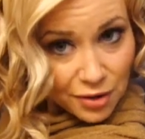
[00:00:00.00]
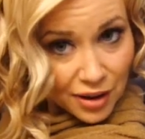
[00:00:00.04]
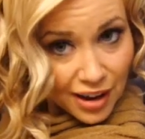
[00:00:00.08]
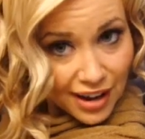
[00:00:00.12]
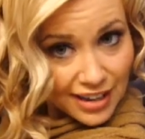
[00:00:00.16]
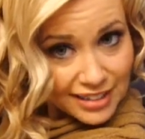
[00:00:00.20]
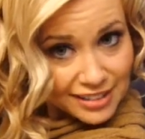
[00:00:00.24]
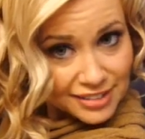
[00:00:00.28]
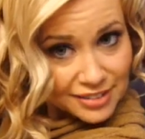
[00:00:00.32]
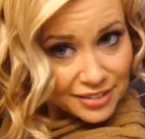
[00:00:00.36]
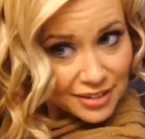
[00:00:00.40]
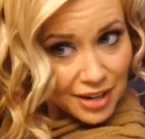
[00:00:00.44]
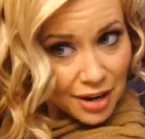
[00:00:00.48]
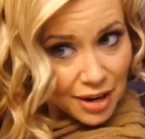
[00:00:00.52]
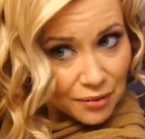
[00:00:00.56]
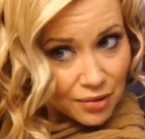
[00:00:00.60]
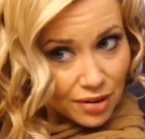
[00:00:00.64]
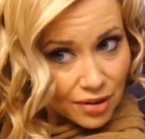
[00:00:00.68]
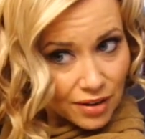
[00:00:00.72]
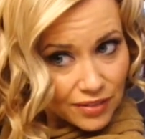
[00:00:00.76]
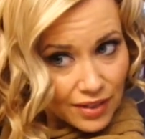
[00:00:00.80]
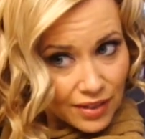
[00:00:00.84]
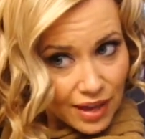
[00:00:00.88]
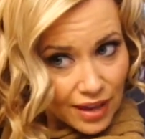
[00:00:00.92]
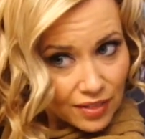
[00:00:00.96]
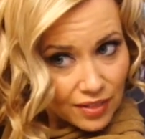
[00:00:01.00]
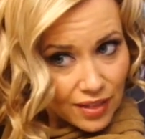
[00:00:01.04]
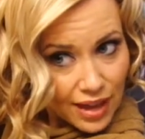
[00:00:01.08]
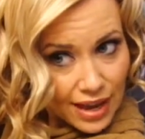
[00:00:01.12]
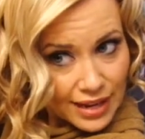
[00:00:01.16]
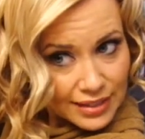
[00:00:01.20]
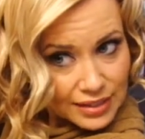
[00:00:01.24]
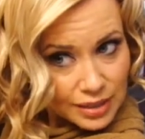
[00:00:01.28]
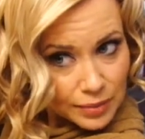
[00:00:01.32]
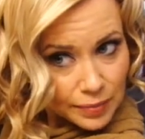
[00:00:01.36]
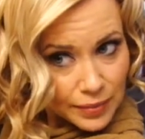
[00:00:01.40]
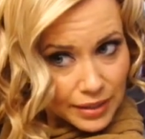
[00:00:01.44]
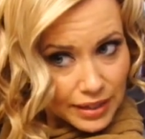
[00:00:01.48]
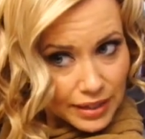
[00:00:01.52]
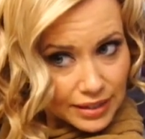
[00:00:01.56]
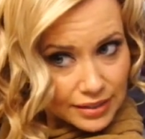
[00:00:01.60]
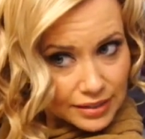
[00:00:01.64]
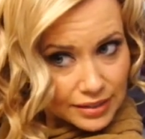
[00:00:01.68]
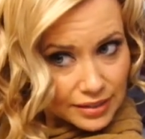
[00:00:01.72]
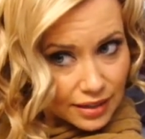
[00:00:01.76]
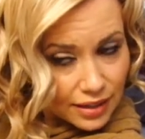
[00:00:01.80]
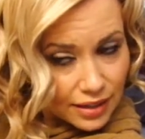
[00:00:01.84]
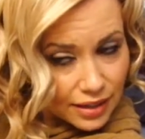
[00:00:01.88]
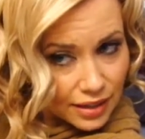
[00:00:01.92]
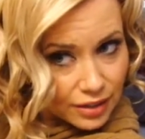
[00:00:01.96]
Okay, so now we're on that last
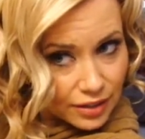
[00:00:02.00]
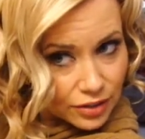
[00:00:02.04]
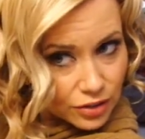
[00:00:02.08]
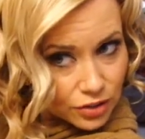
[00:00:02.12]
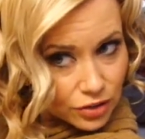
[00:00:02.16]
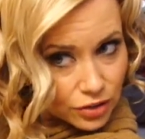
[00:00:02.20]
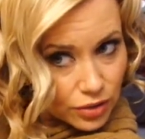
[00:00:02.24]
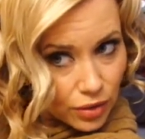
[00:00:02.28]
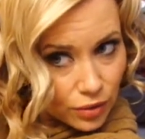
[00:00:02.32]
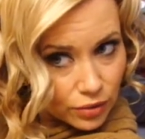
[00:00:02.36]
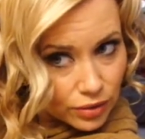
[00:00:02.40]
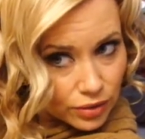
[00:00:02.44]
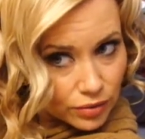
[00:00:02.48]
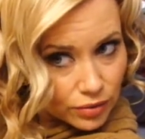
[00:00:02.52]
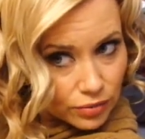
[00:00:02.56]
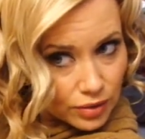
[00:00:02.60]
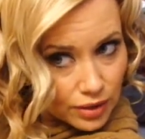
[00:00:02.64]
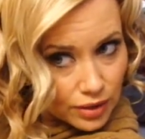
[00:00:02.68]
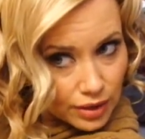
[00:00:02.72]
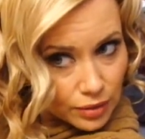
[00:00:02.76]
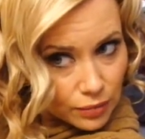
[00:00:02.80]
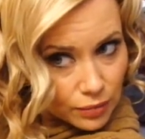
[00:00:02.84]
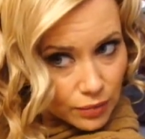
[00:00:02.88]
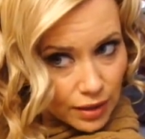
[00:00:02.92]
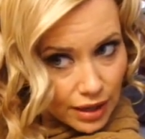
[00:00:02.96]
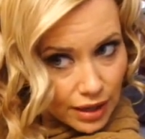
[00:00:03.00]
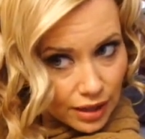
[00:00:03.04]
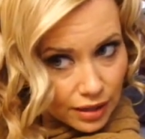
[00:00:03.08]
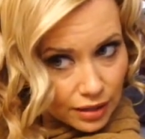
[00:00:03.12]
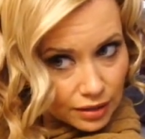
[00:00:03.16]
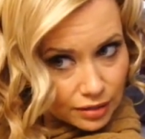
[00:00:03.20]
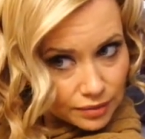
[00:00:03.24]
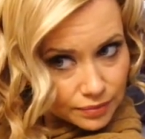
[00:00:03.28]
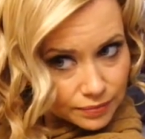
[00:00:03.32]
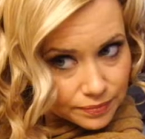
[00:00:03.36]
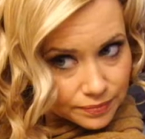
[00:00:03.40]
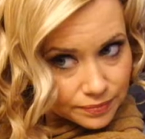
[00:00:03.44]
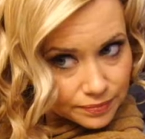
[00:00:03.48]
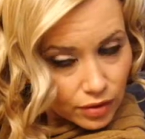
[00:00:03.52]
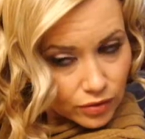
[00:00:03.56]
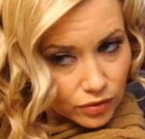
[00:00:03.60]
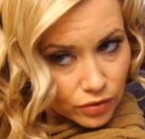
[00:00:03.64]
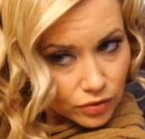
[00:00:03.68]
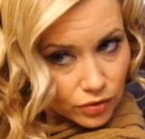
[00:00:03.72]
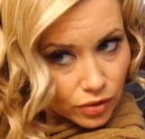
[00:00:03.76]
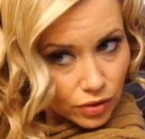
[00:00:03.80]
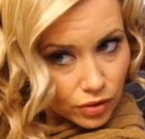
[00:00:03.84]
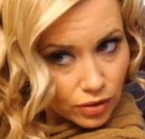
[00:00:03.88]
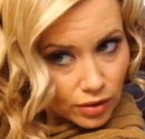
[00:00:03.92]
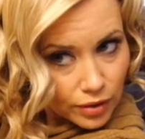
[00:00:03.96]
piece, and again, just hold it really well.
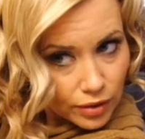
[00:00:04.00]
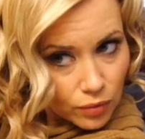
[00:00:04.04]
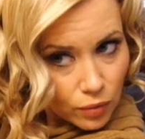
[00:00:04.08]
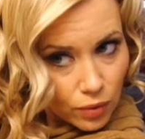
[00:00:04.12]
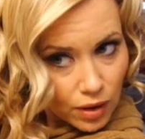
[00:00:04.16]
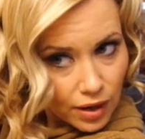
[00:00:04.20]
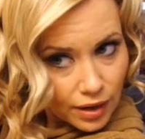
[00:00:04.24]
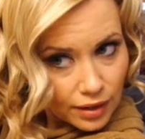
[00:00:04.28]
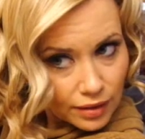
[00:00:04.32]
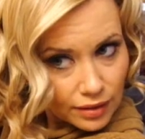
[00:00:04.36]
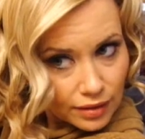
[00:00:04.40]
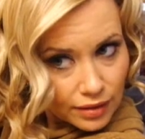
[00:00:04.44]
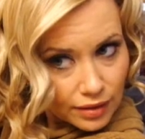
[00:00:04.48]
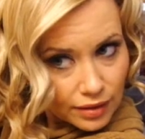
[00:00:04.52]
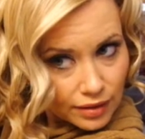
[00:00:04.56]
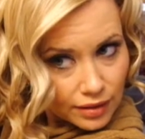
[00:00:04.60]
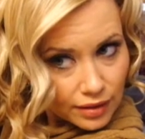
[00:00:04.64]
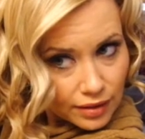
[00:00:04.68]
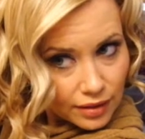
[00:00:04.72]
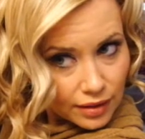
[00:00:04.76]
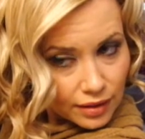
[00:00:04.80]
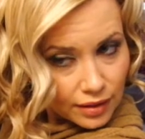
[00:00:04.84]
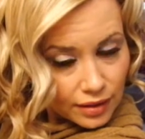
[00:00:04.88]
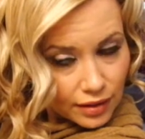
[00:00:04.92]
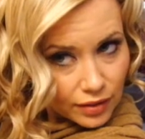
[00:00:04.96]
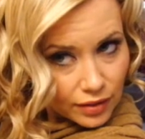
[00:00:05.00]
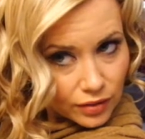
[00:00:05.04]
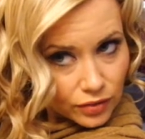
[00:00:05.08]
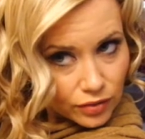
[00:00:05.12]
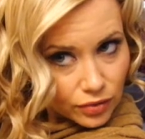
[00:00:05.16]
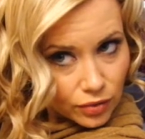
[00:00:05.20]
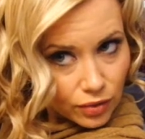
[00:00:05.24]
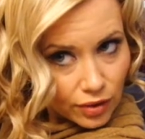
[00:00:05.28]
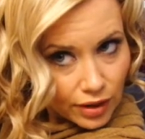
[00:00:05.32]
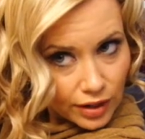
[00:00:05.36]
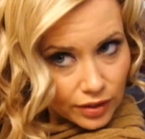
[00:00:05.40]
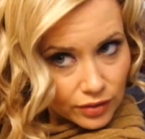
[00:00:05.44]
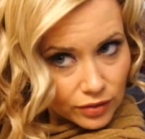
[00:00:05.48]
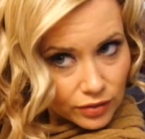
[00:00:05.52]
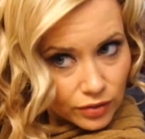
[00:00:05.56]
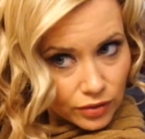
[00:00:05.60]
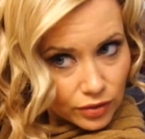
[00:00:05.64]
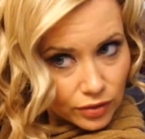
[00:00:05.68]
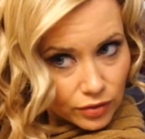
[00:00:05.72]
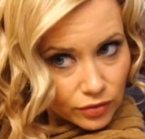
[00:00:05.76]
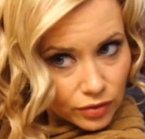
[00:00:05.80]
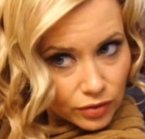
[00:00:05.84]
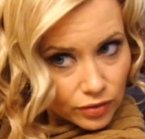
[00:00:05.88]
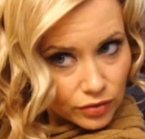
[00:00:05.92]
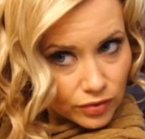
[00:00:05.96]
This curling wand is great
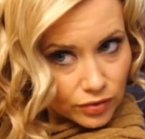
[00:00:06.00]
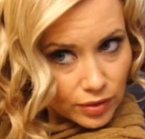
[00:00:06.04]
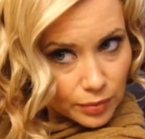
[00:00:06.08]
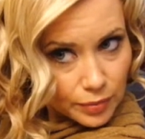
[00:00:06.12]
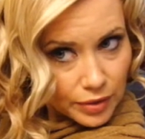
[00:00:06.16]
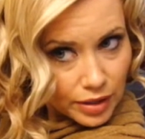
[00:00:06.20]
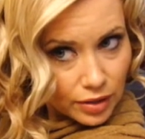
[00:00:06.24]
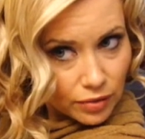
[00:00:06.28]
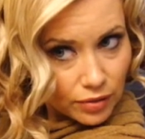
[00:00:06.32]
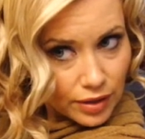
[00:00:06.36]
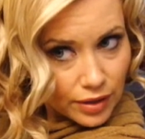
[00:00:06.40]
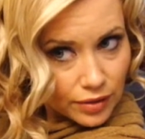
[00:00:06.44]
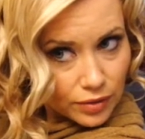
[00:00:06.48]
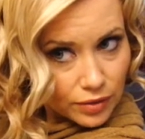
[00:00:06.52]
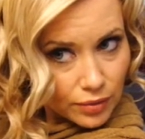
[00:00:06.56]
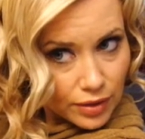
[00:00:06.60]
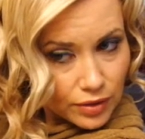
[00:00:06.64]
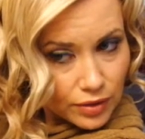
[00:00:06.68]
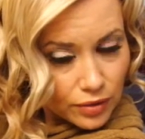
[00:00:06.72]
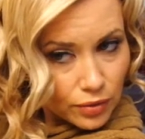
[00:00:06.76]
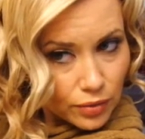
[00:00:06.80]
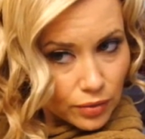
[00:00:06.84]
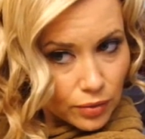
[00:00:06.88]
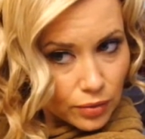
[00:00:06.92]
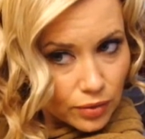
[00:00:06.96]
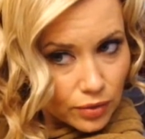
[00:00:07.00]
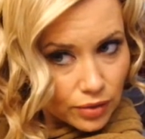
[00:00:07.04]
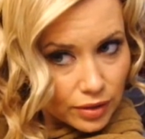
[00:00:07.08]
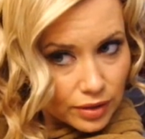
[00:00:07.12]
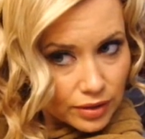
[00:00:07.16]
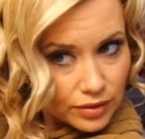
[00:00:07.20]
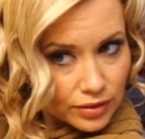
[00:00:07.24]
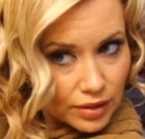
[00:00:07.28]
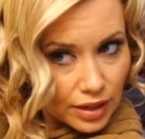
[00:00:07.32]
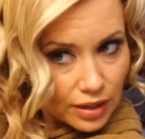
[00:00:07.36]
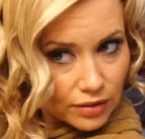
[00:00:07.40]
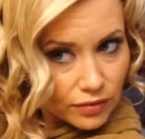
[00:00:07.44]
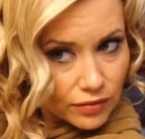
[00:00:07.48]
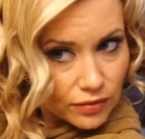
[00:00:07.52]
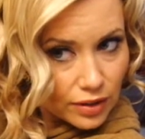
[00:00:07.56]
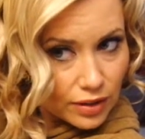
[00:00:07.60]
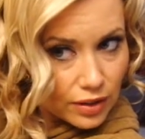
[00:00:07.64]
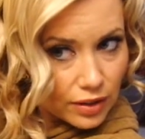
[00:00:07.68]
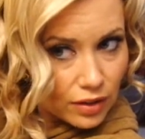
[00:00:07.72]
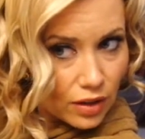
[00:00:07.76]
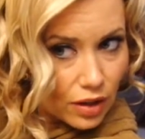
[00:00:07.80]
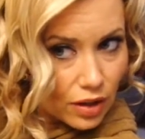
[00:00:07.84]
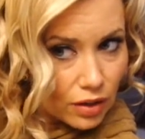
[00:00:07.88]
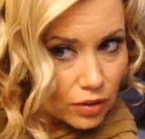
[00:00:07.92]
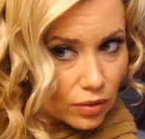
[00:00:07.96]
too for flipping around the way the cord. It's got a
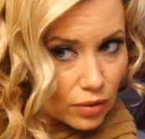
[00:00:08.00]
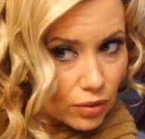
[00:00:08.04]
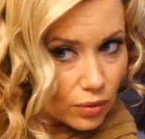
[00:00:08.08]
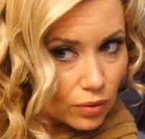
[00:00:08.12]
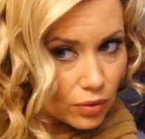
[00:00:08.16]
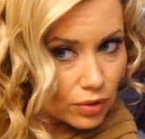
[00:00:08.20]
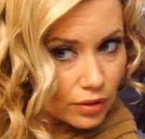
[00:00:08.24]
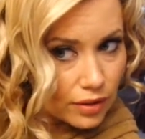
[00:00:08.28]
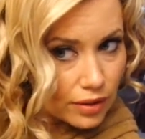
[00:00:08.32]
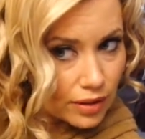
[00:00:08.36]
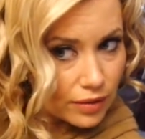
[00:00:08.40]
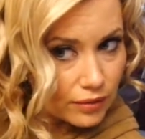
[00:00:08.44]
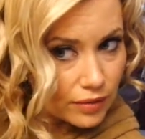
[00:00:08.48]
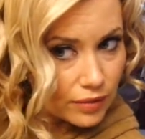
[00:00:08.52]
very long cord and